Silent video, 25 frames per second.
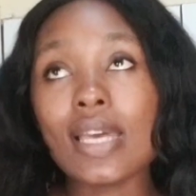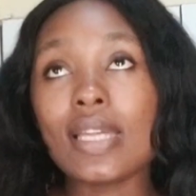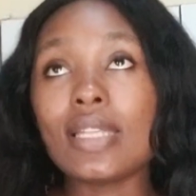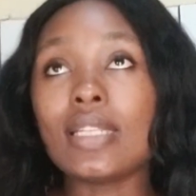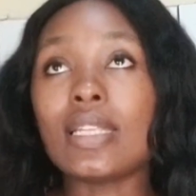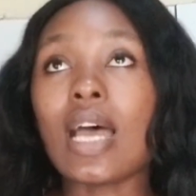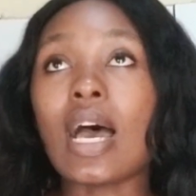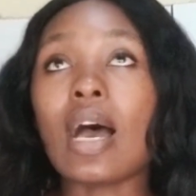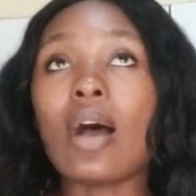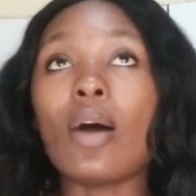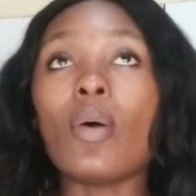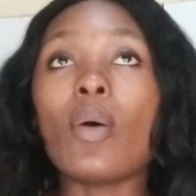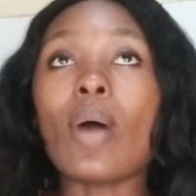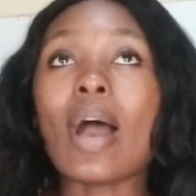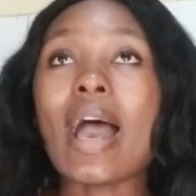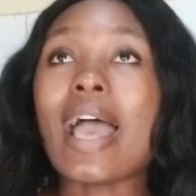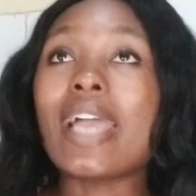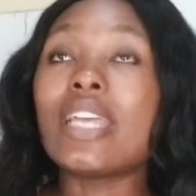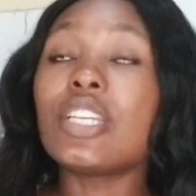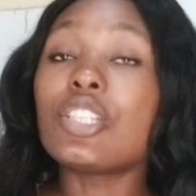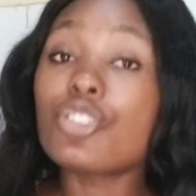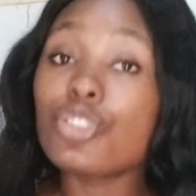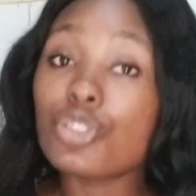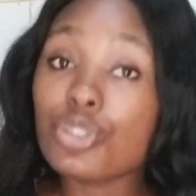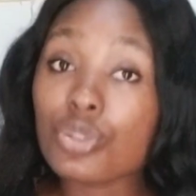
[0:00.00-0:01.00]
Now,
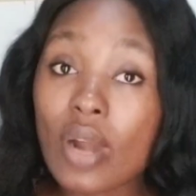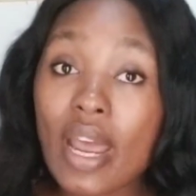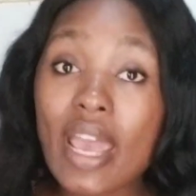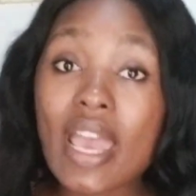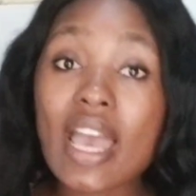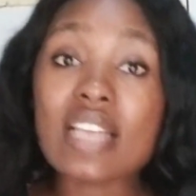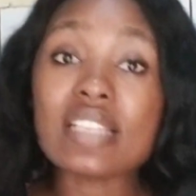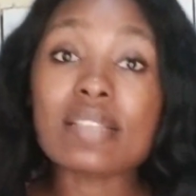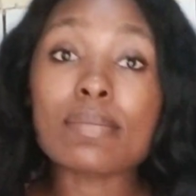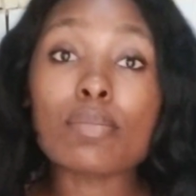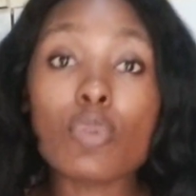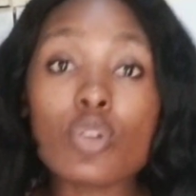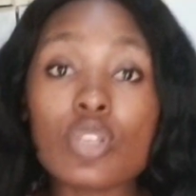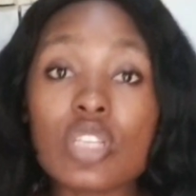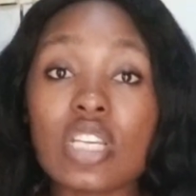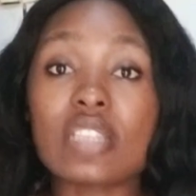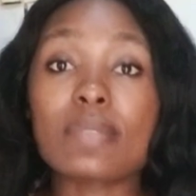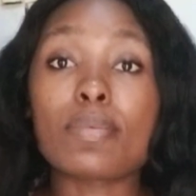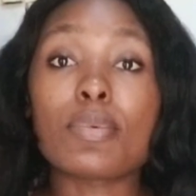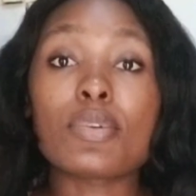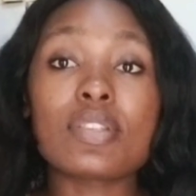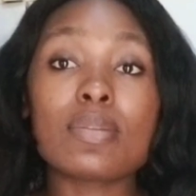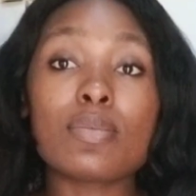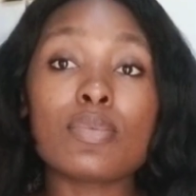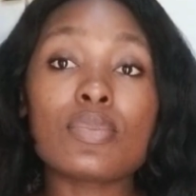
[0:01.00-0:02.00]
I try as much
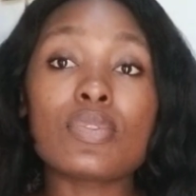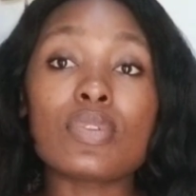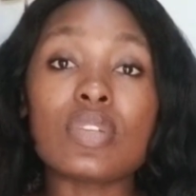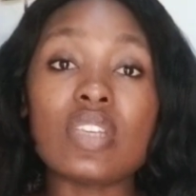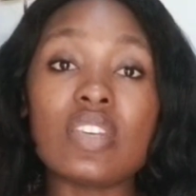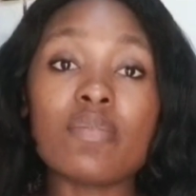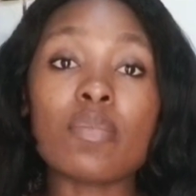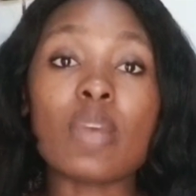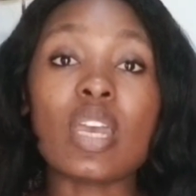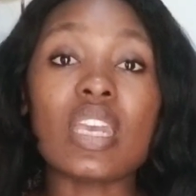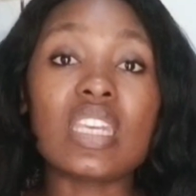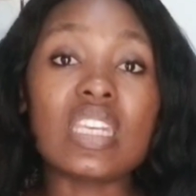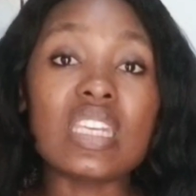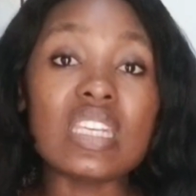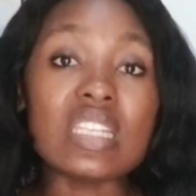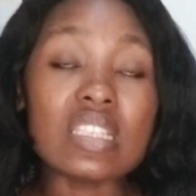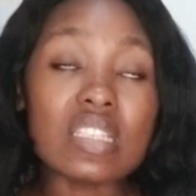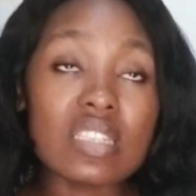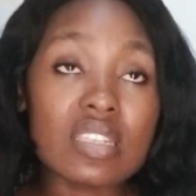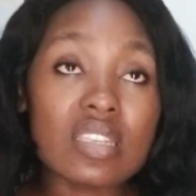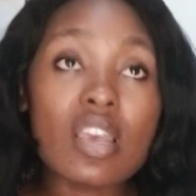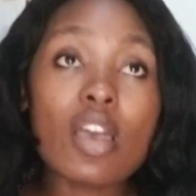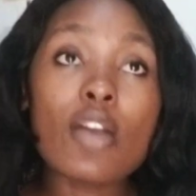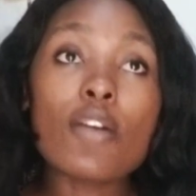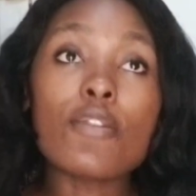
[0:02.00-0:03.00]
as possible to give my
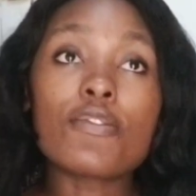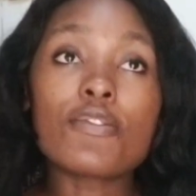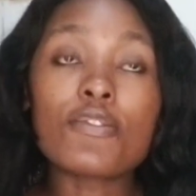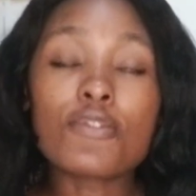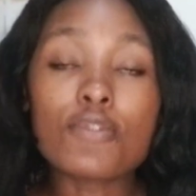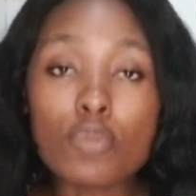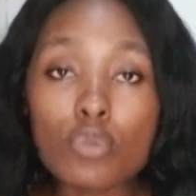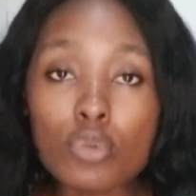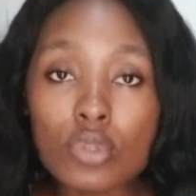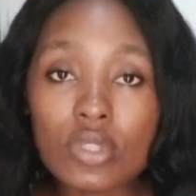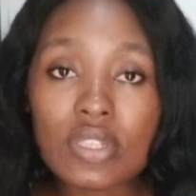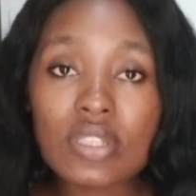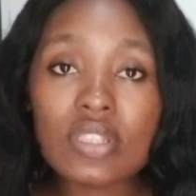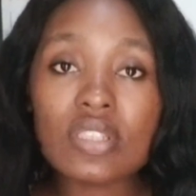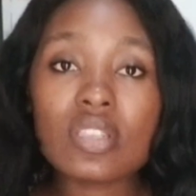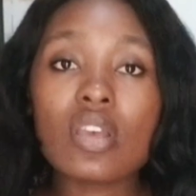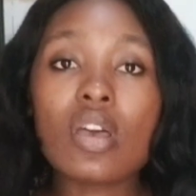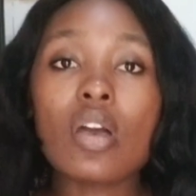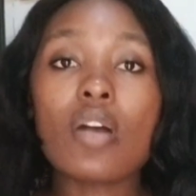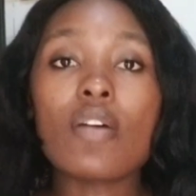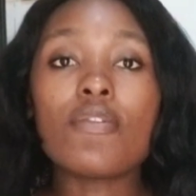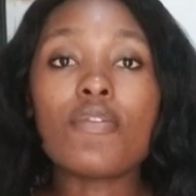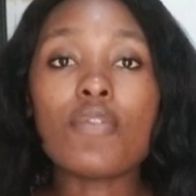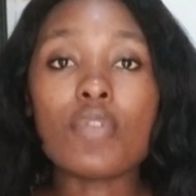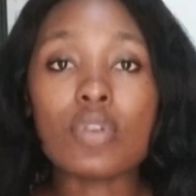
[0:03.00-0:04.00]
kids fruits
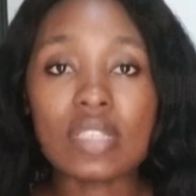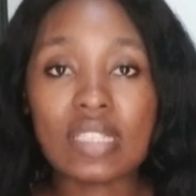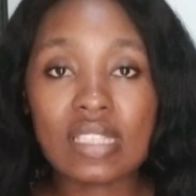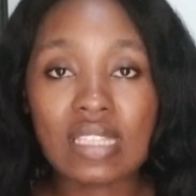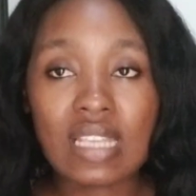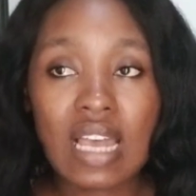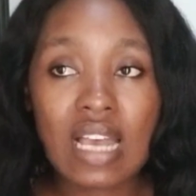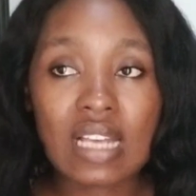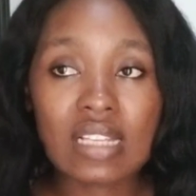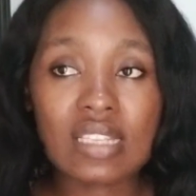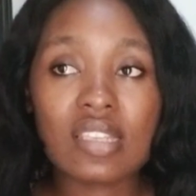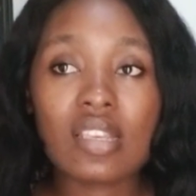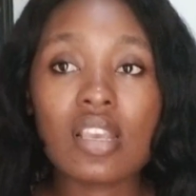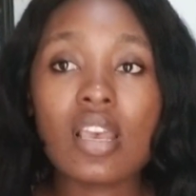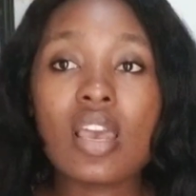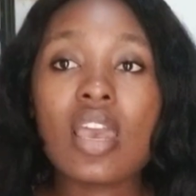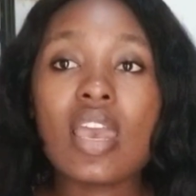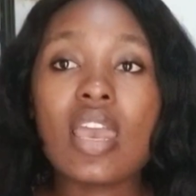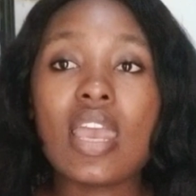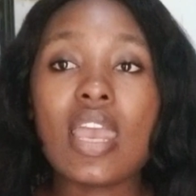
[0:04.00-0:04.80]
for snacks.